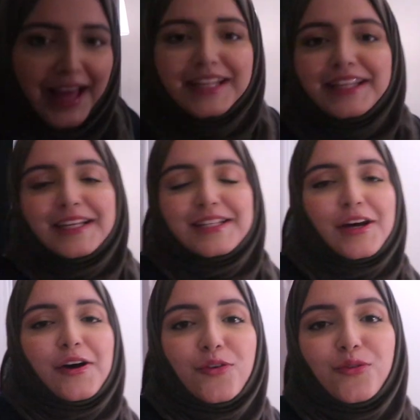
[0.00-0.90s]
and these
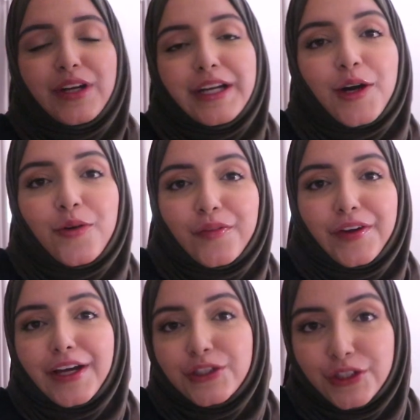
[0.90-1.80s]
are really comfy
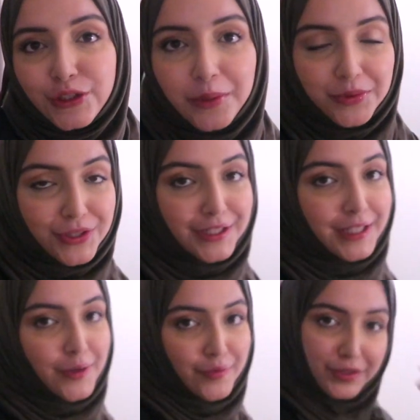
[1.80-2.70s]
actually, so I'm just going
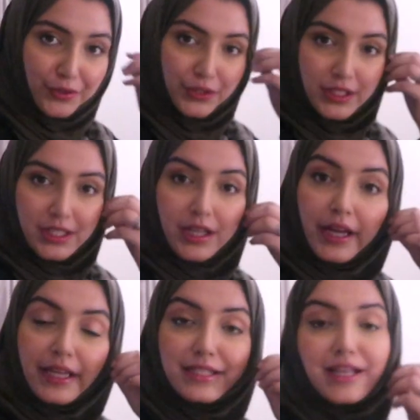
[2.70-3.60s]
to keep these on
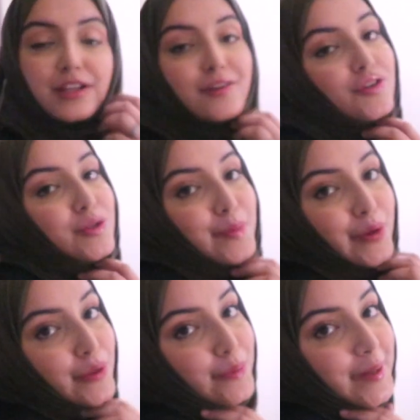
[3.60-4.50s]
tonight and then just
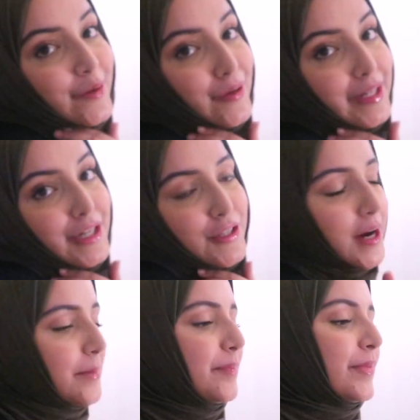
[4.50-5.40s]
put on my green
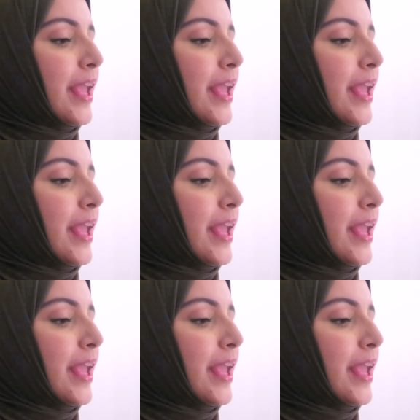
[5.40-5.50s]
hijab.